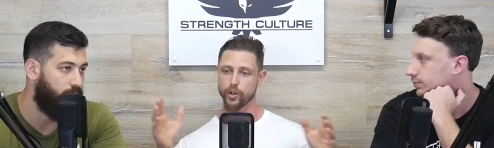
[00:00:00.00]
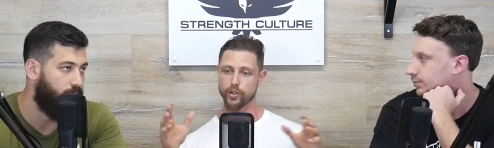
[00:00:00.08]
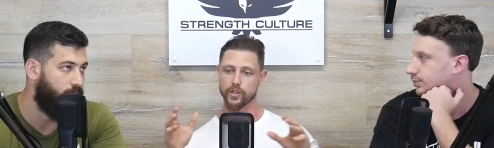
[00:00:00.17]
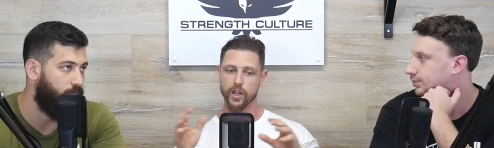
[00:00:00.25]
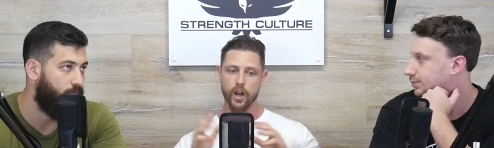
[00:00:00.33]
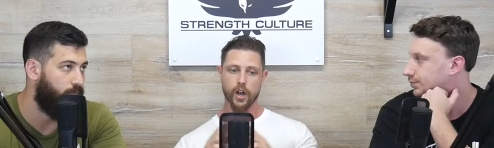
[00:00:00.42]
Speaker 1: of
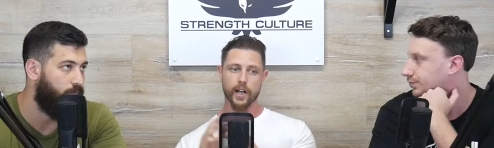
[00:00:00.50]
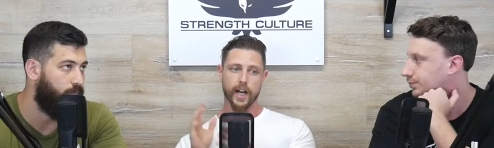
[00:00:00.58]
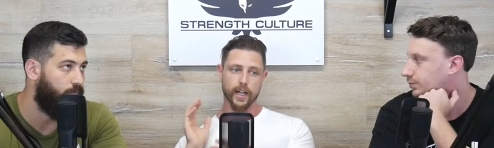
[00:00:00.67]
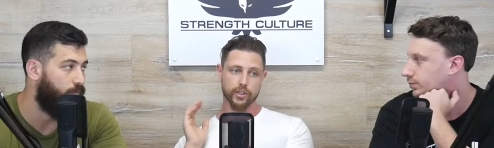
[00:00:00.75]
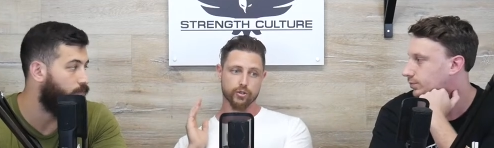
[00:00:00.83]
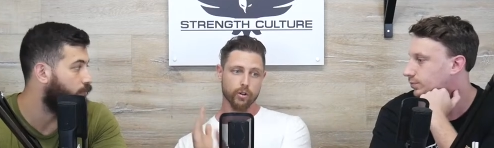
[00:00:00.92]
those
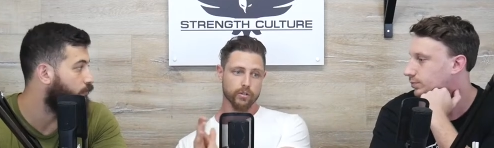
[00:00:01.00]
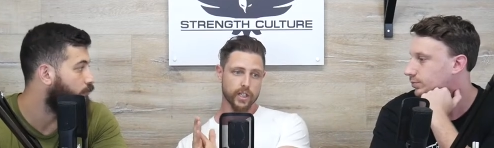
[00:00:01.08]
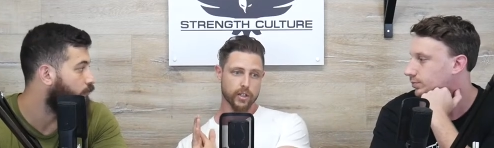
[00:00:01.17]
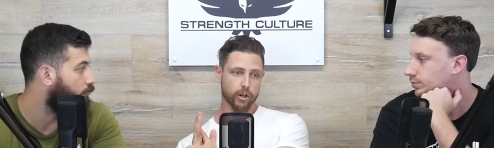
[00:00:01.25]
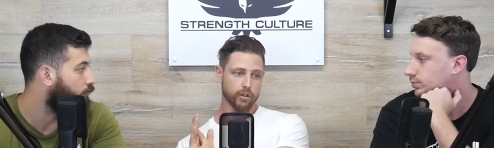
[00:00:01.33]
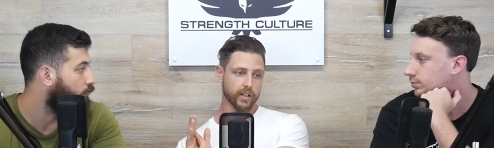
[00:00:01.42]
uh,
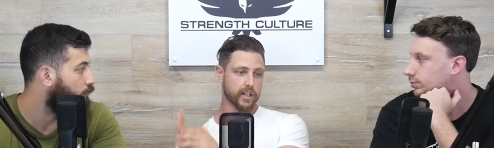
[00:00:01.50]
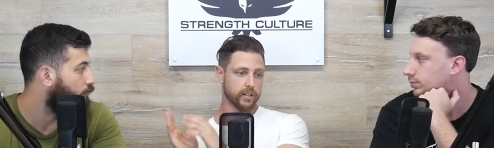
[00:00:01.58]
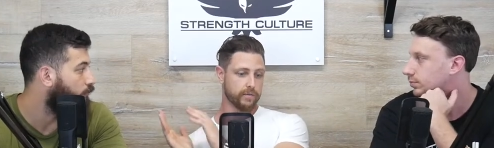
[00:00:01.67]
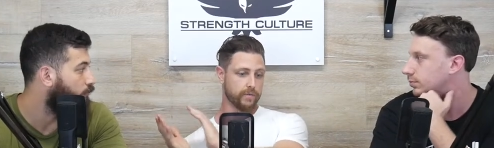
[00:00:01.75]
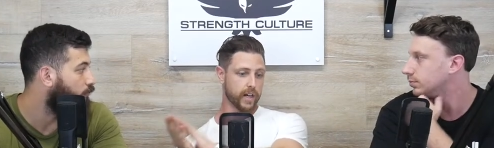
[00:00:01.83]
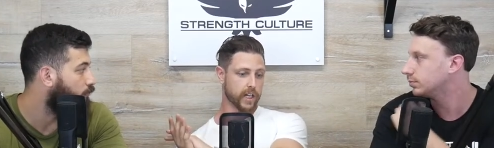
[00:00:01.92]
strongly
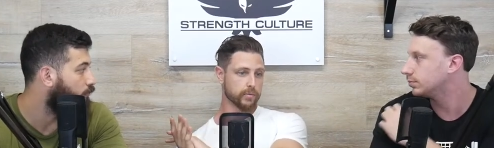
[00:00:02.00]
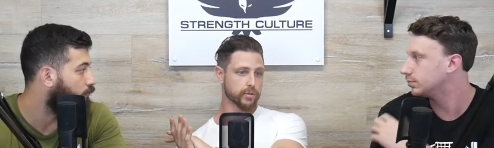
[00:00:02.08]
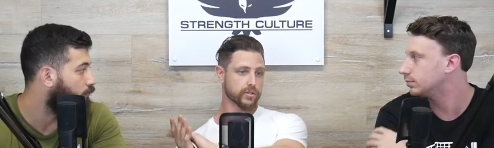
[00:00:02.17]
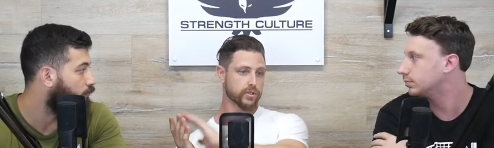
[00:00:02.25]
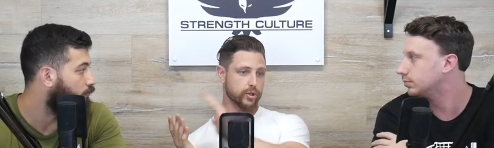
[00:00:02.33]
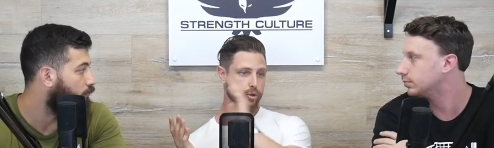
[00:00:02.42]
correlated
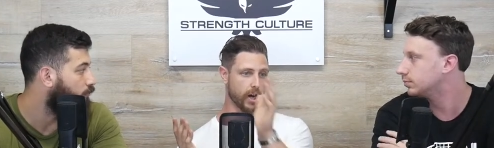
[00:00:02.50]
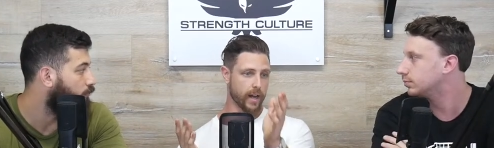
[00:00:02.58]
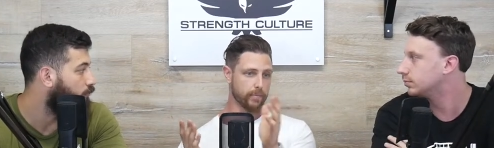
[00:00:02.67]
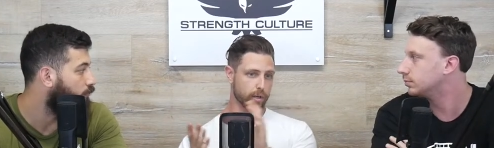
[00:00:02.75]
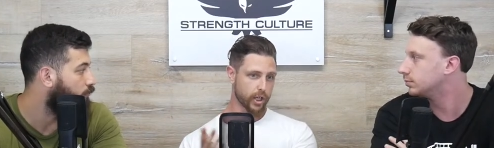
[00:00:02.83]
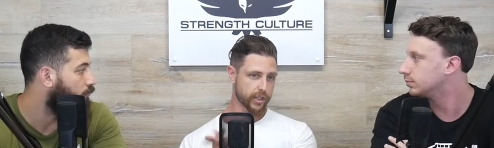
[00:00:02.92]
variables to
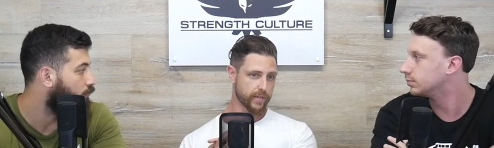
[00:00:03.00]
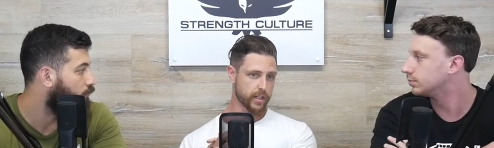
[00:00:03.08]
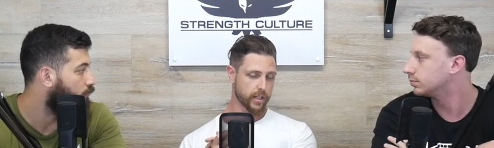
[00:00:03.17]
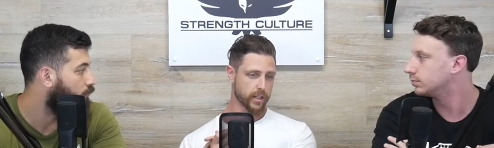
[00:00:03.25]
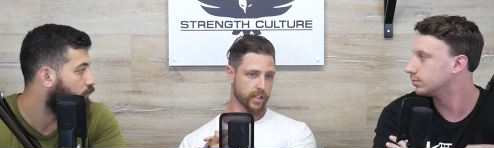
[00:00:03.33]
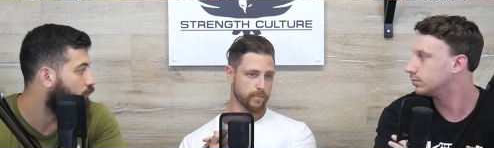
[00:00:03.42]
hypertrophy
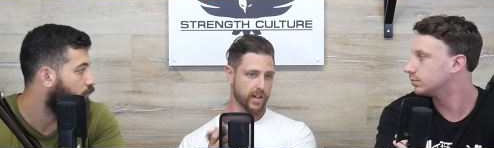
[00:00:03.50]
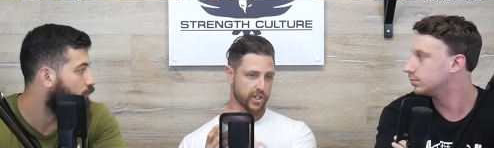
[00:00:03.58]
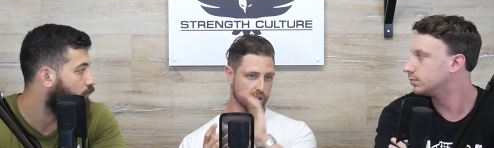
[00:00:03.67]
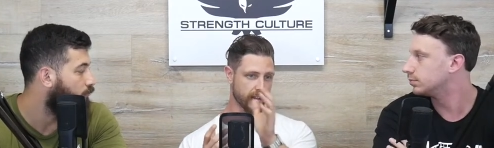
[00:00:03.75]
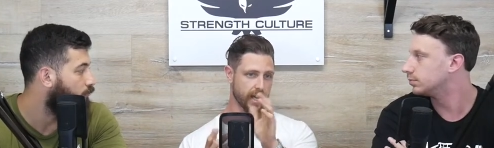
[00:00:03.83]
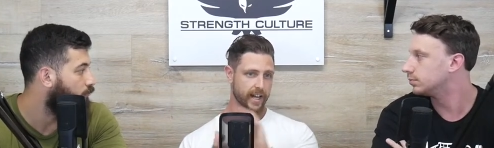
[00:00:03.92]
that are going to
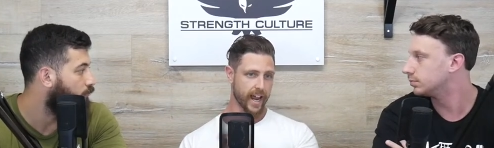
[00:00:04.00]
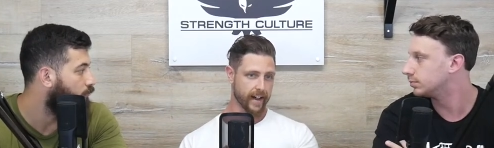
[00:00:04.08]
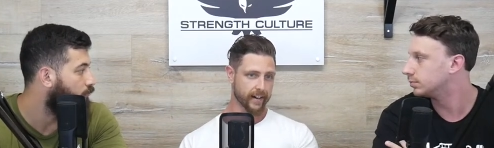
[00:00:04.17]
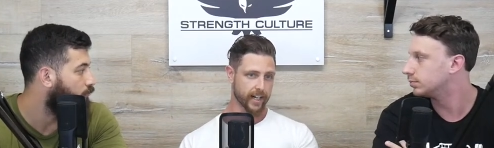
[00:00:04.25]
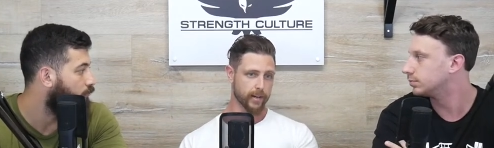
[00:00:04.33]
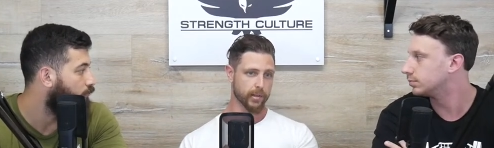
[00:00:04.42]
measure that
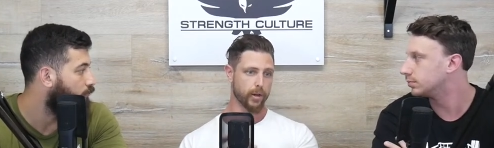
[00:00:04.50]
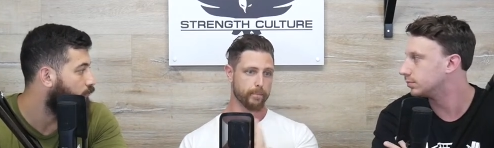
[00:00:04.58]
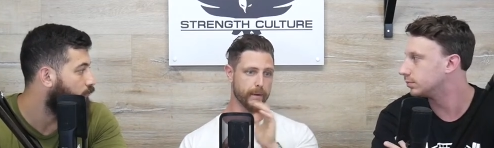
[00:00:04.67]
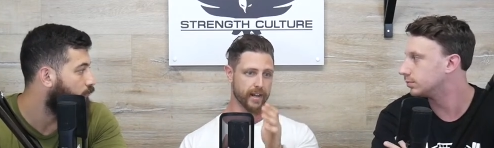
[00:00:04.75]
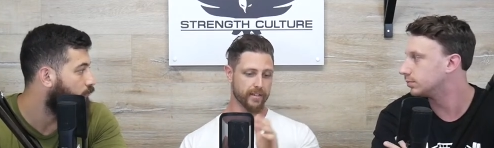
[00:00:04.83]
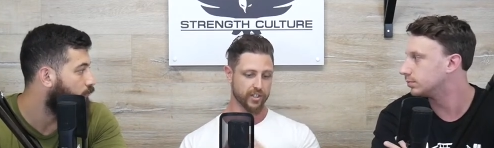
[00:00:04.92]
outcome a
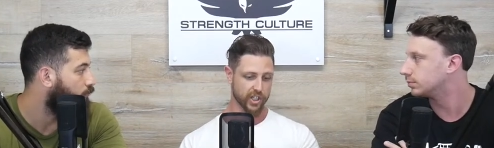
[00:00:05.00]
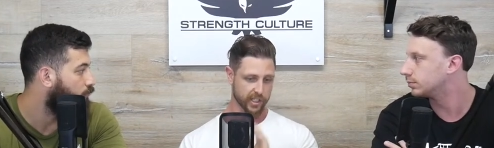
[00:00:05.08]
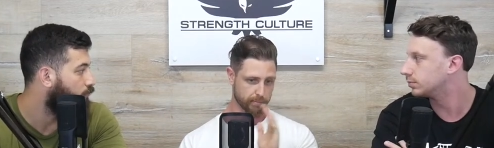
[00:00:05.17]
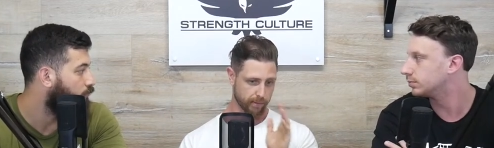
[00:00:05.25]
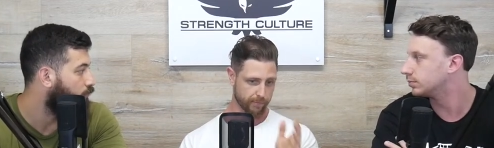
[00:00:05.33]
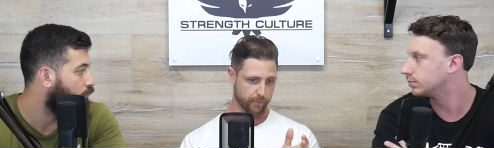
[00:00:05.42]
lot better than
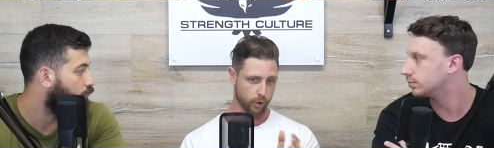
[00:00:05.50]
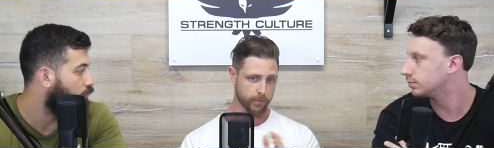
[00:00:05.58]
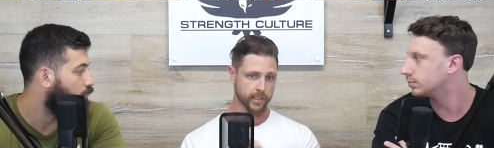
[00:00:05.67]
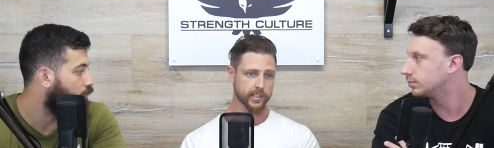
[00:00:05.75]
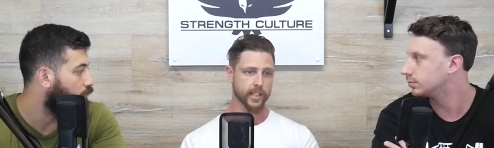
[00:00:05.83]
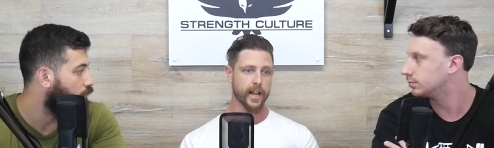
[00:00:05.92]
just
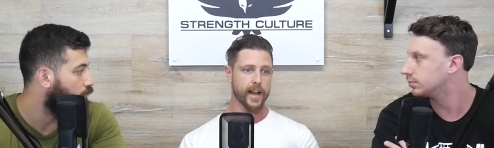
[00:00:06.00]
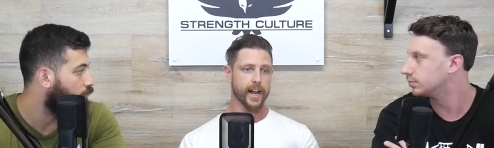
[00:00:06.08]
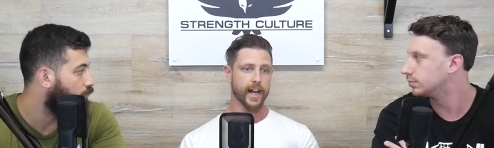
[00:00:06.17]
performance.